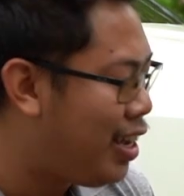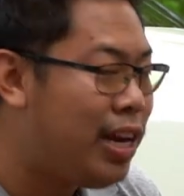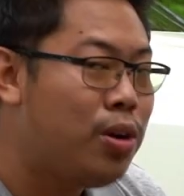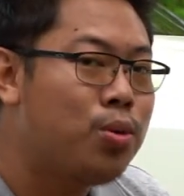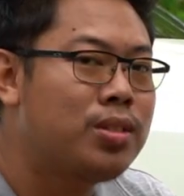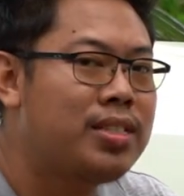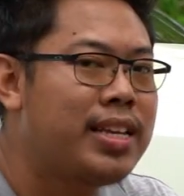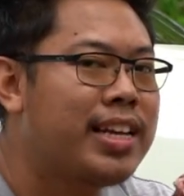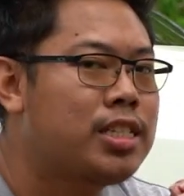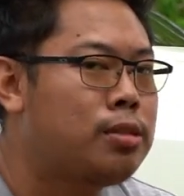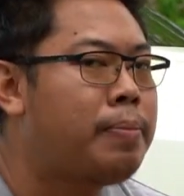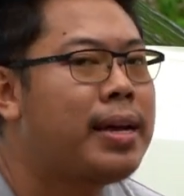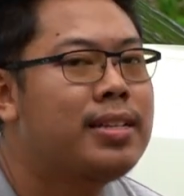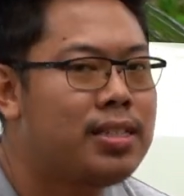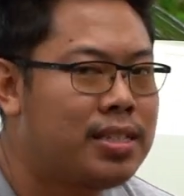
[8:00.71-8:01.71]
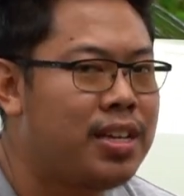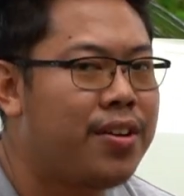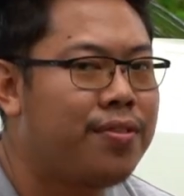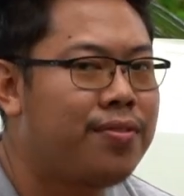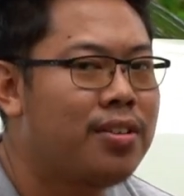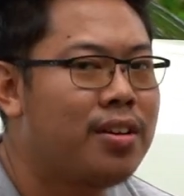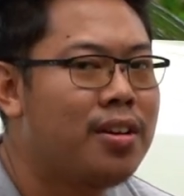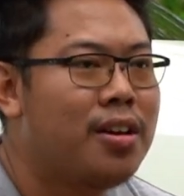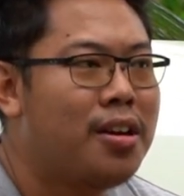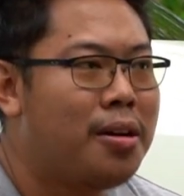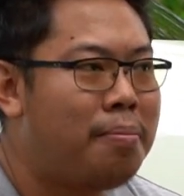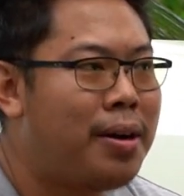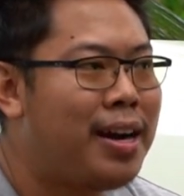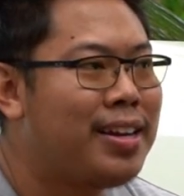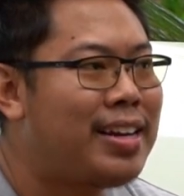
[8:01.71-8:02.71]
It looks expensive,
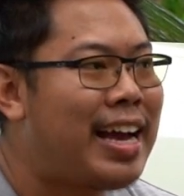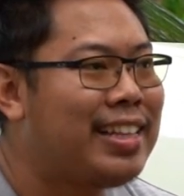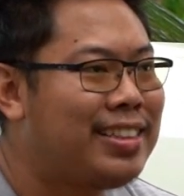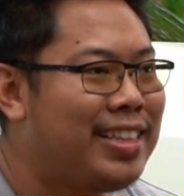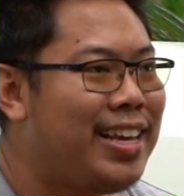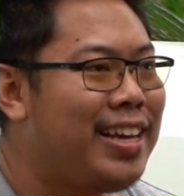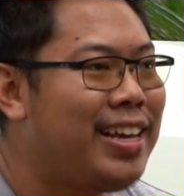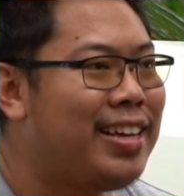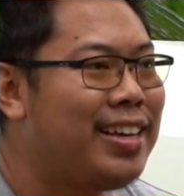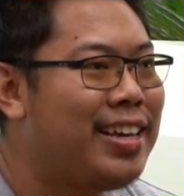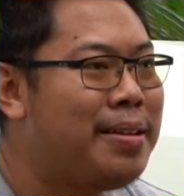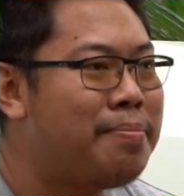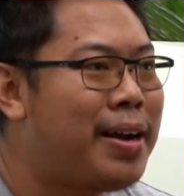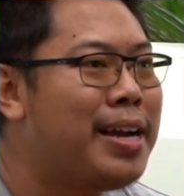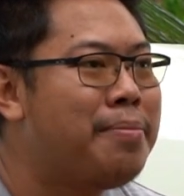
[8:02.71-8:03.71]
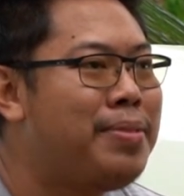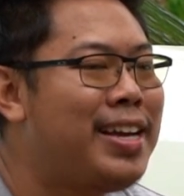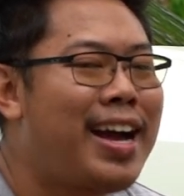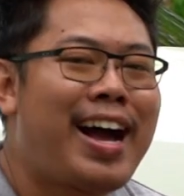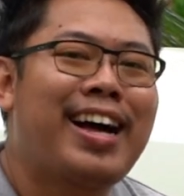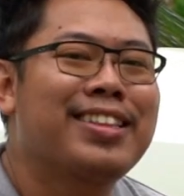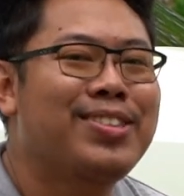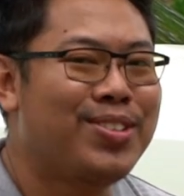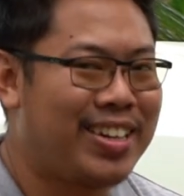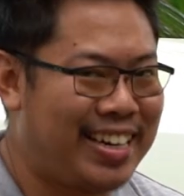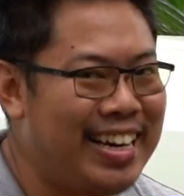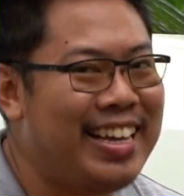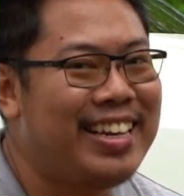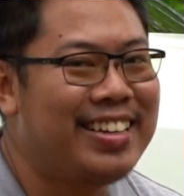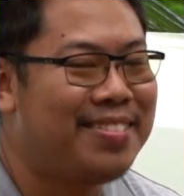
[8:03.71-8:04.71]
but I think it might be hard to
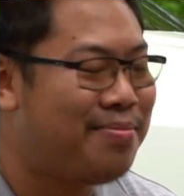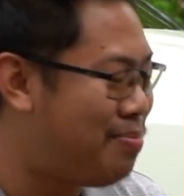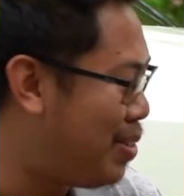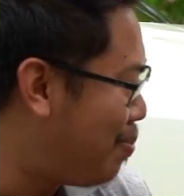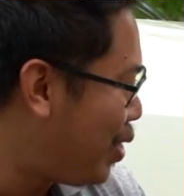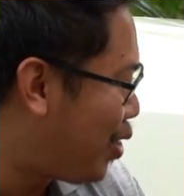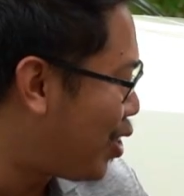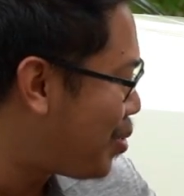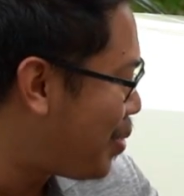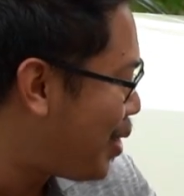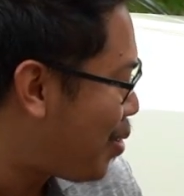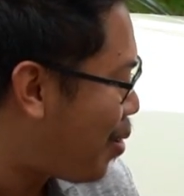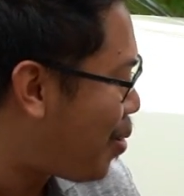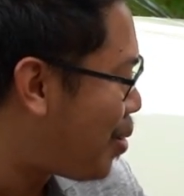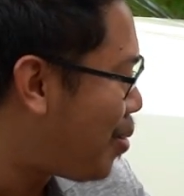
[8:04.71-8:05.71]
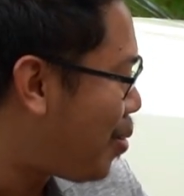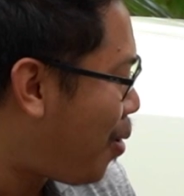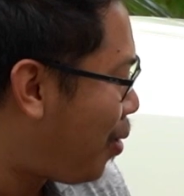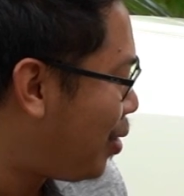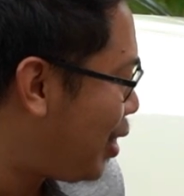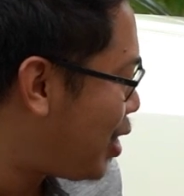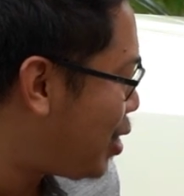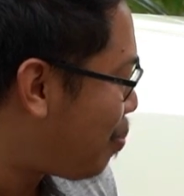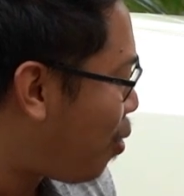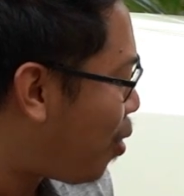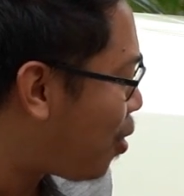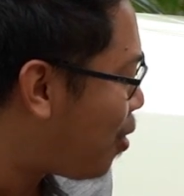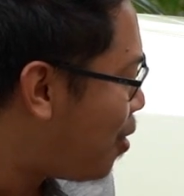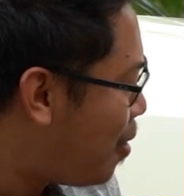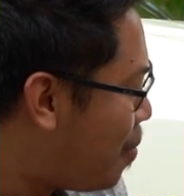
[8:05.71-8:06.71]
clean because with all the spoke.
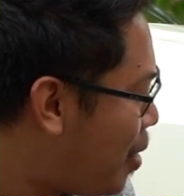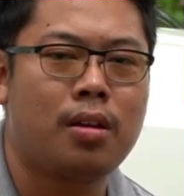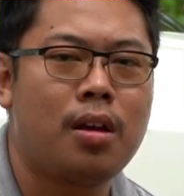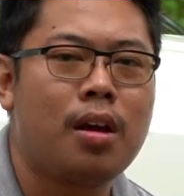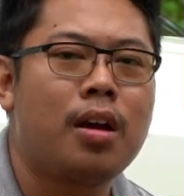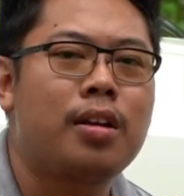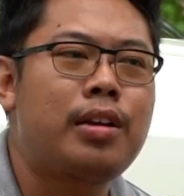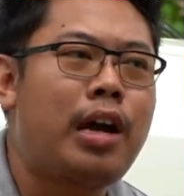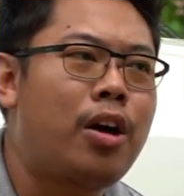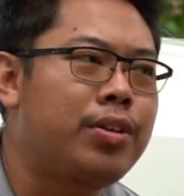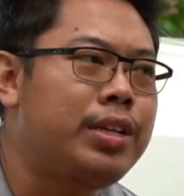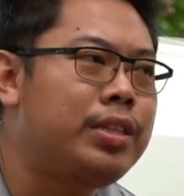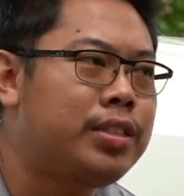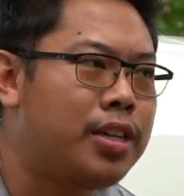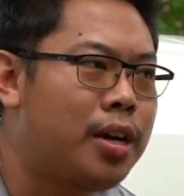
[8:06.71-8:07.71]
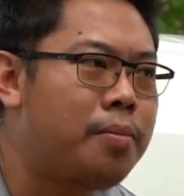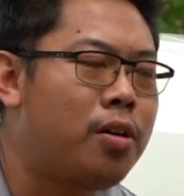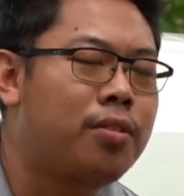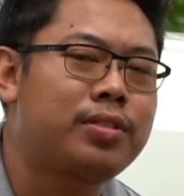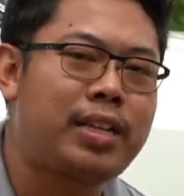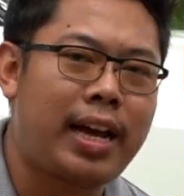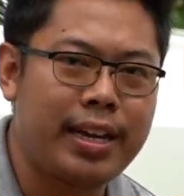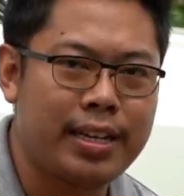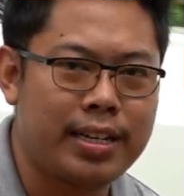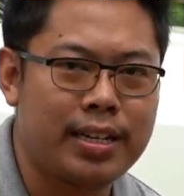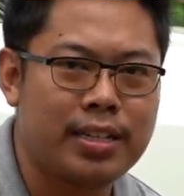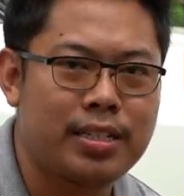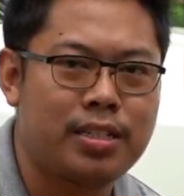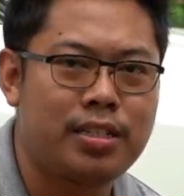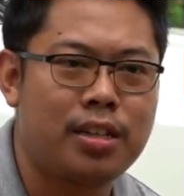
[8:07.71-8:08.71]
Now, in terms of
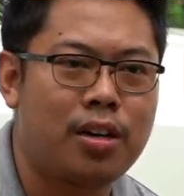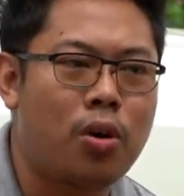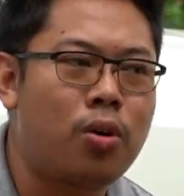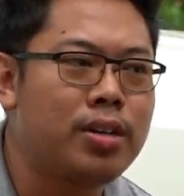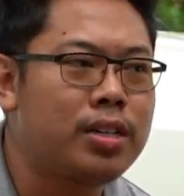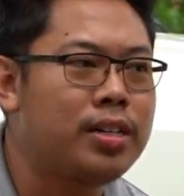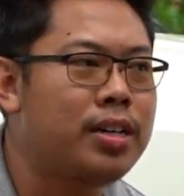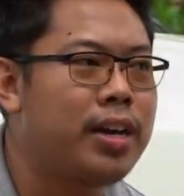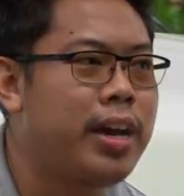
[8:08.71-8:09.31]
tires, the owner